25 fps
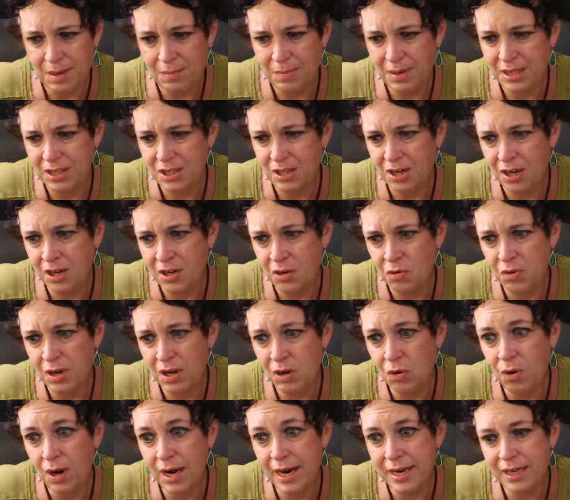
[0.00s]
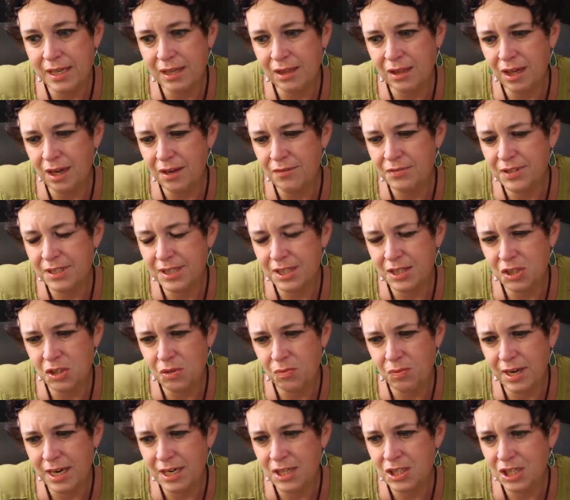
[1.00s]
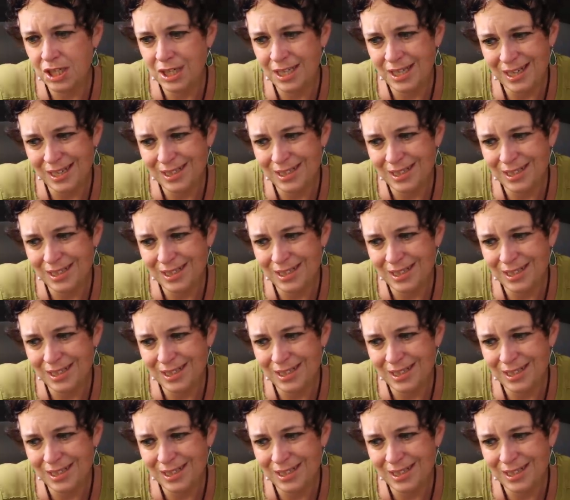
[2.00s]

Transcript: Maybe it's an unrequited love situation.